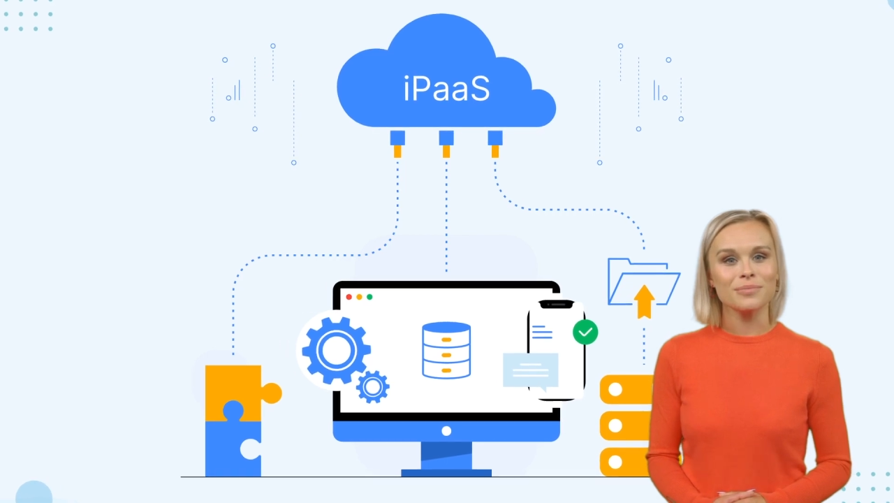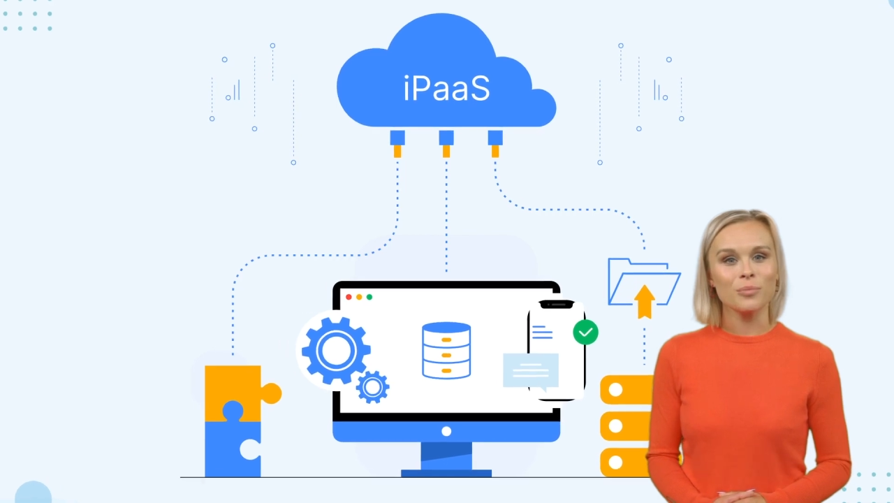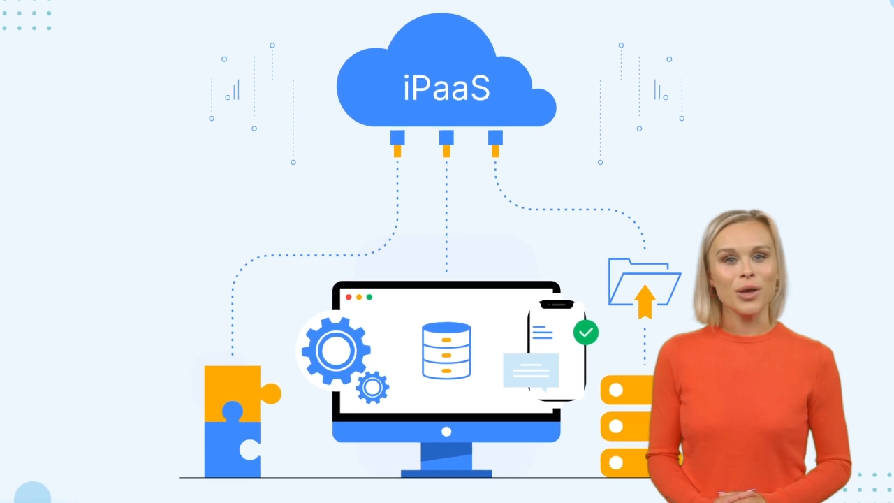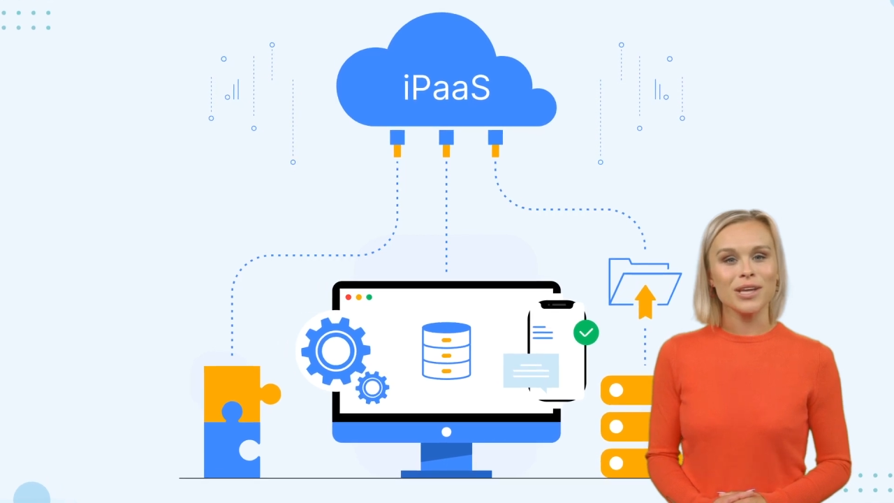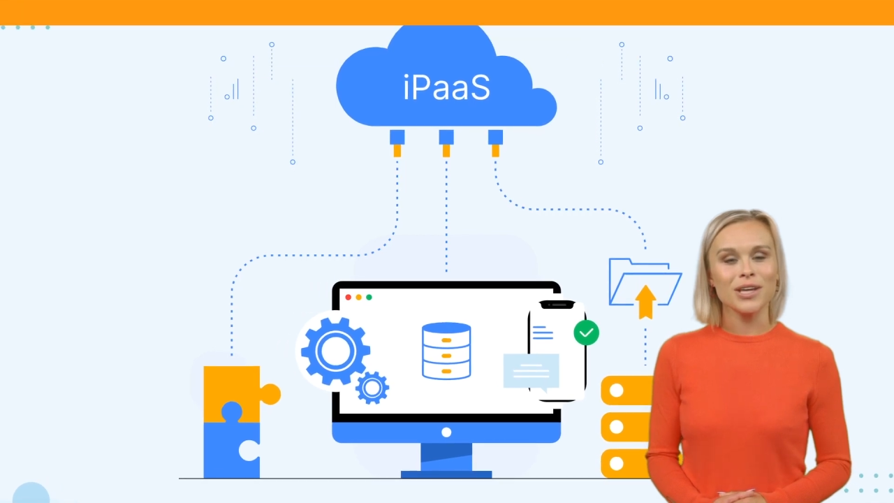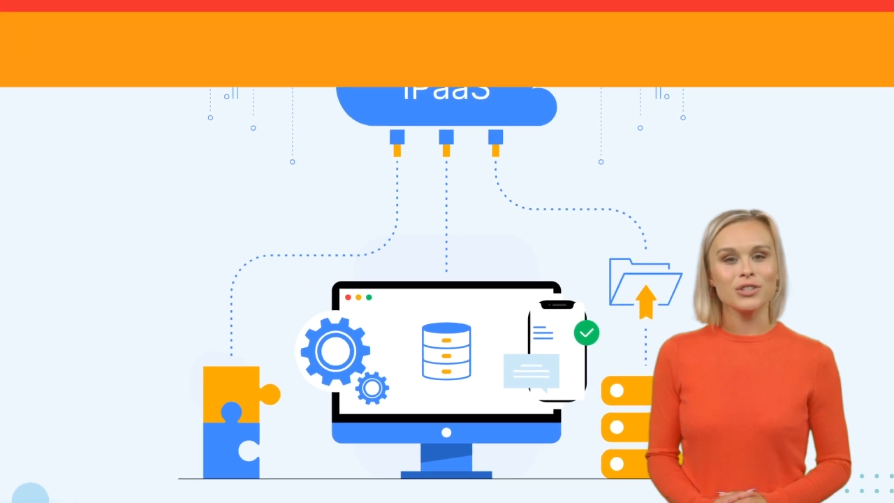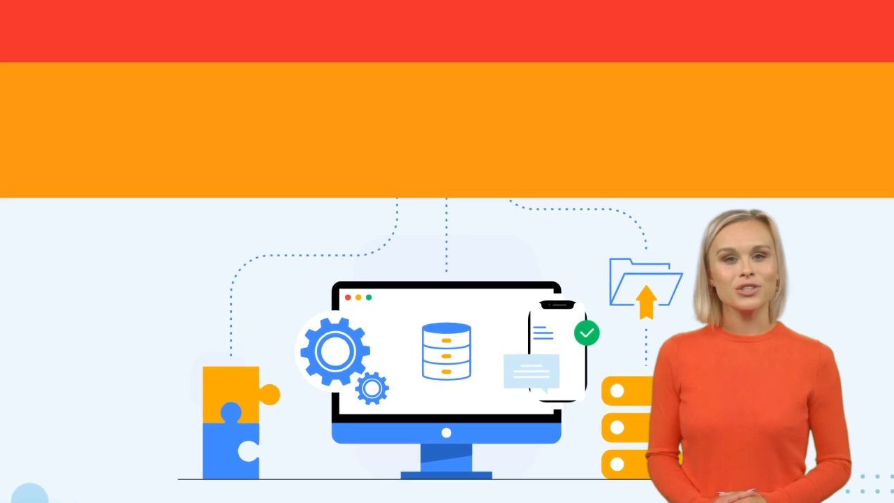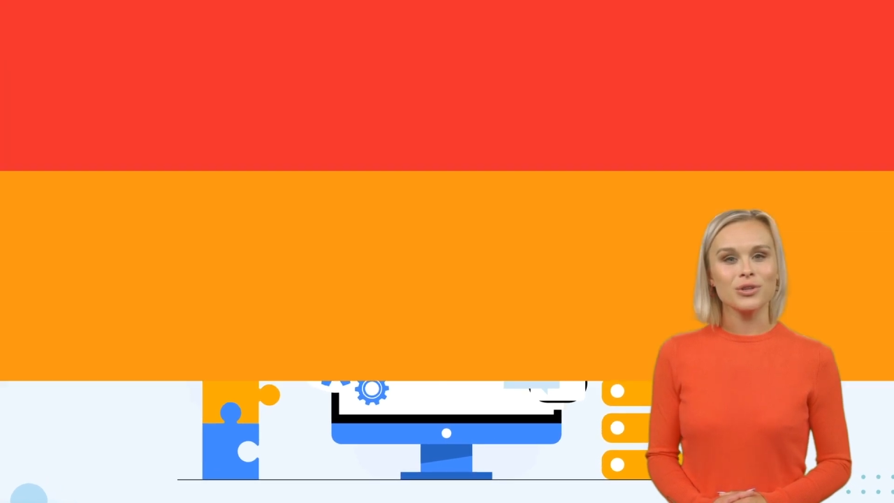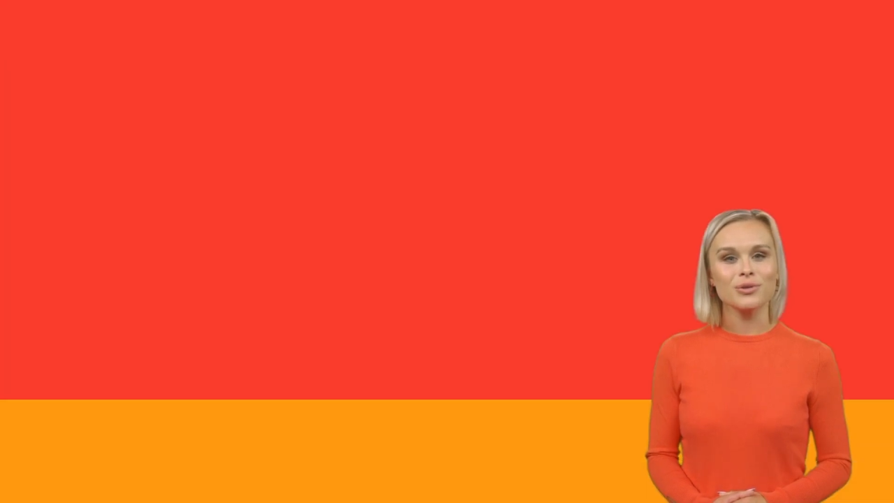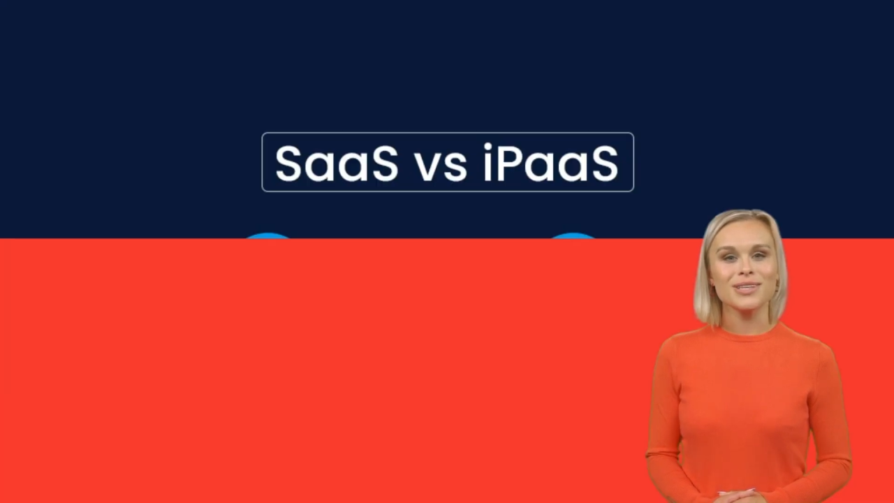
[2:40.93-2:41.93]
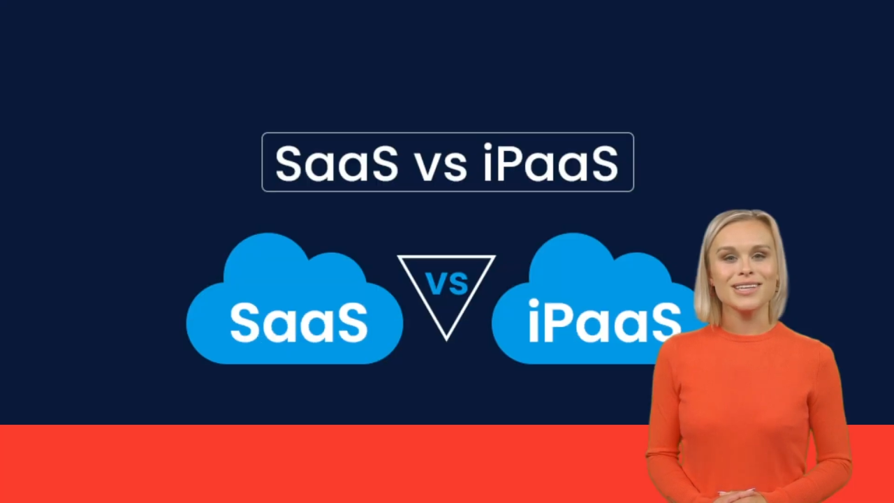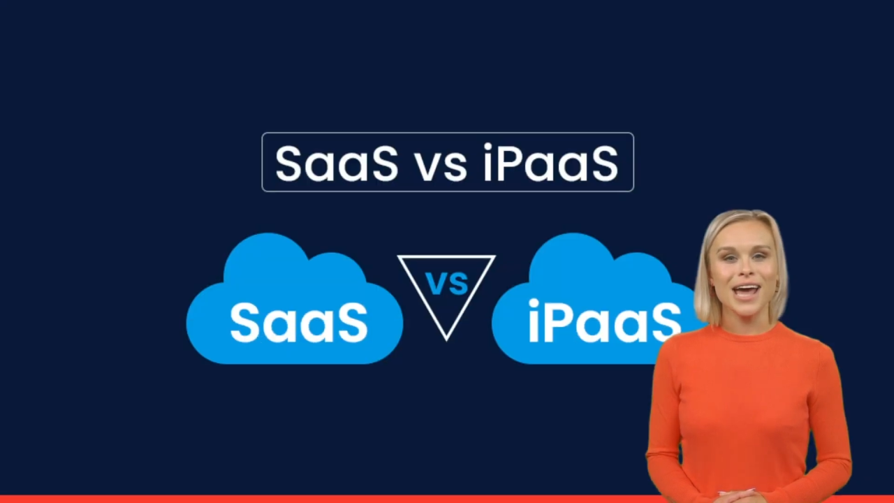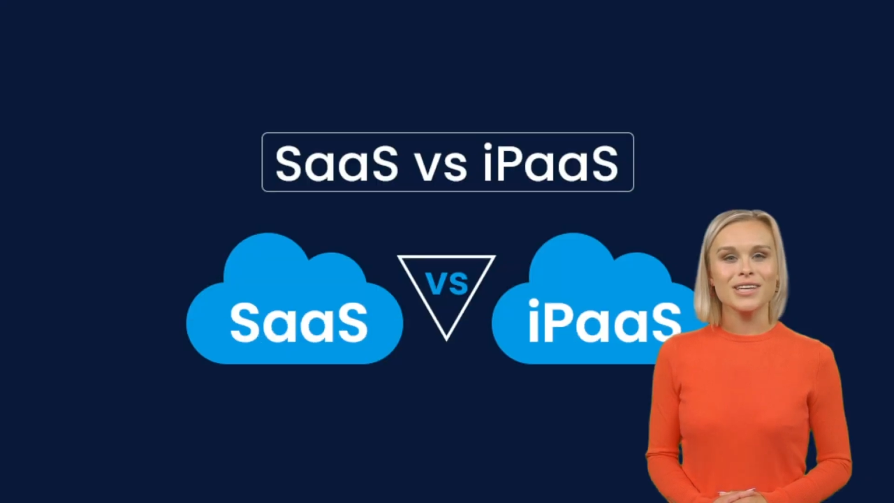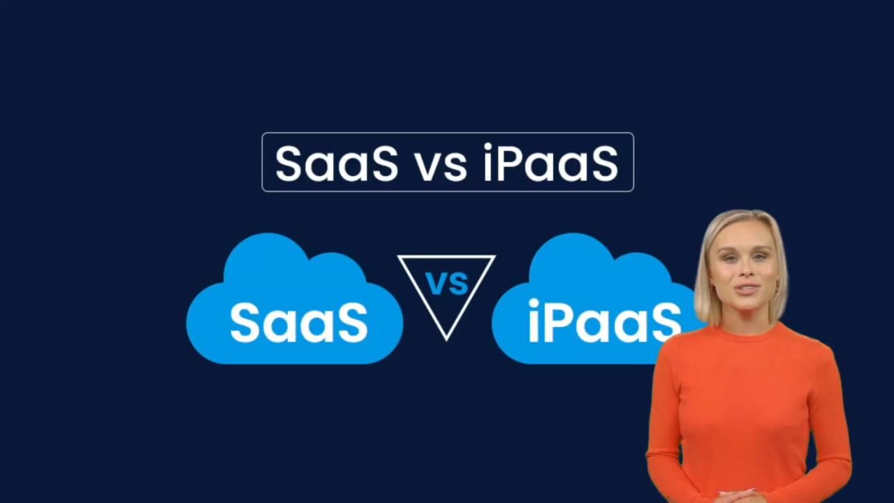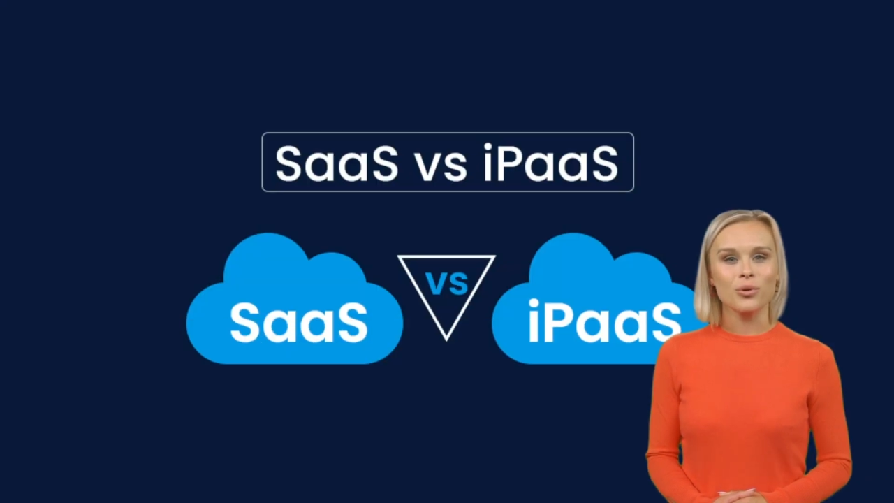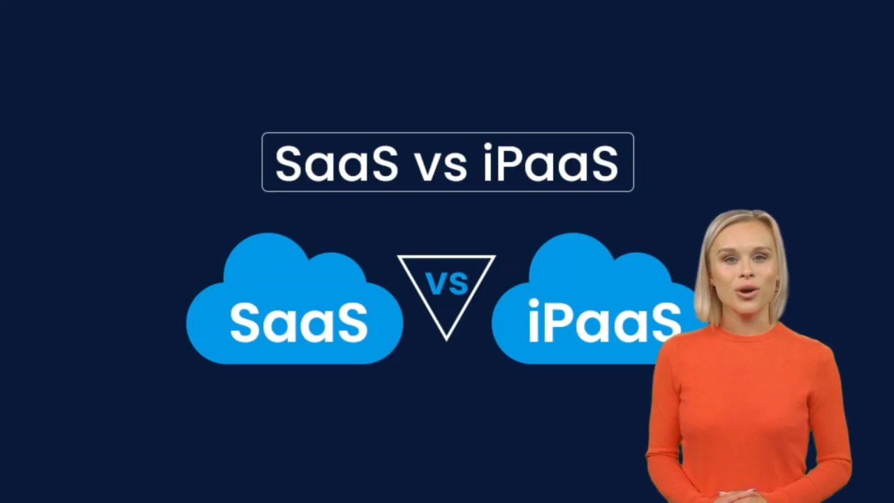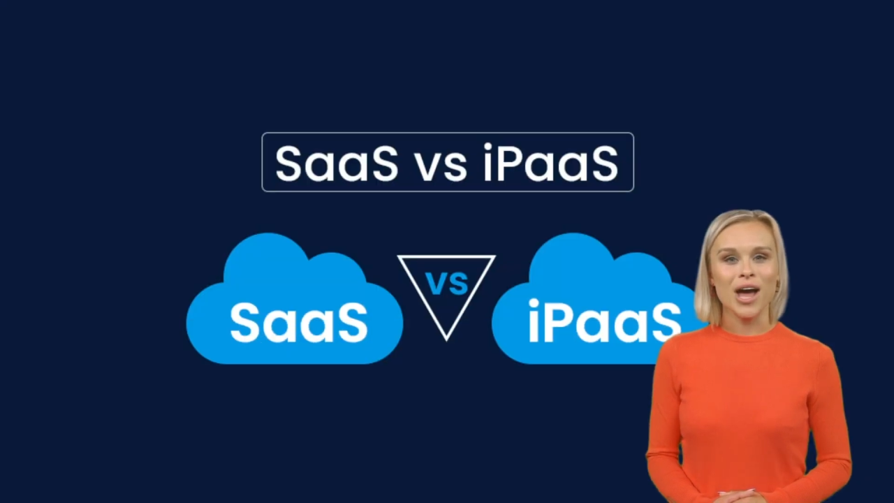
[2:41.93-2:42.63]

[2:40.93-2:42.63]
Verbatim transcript: Whether you choose SaaS or